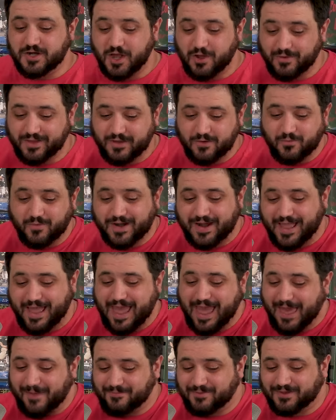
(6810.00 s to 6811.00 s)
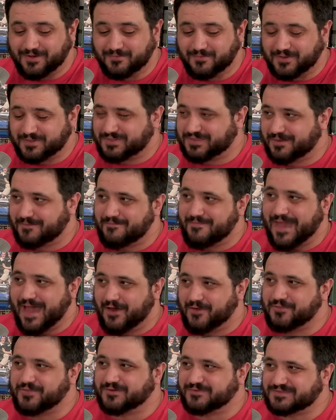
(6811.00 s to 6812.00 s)
knowing what happened with the
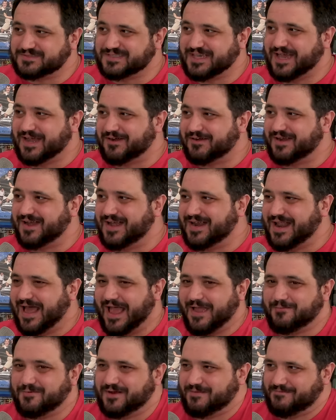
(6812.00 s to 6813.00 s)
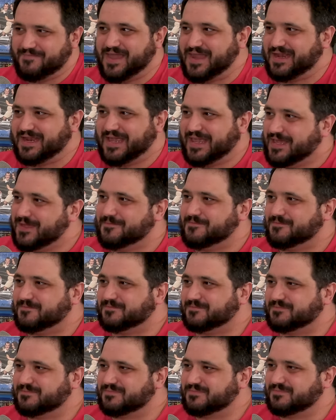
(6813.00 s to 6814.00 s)
mouth of Sauron, I would have made
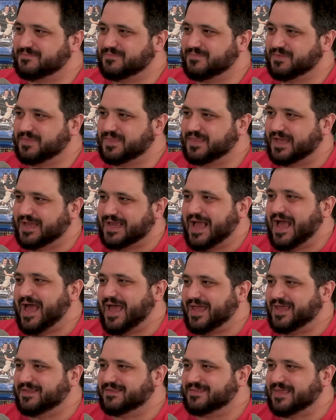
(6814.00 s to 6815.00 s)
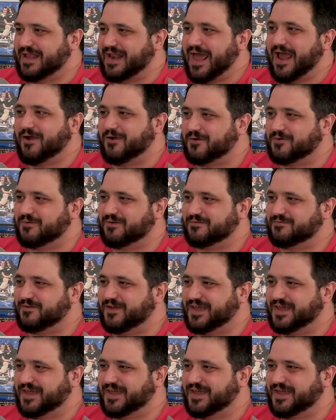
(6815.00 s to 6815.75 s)
him the guy that Aragorn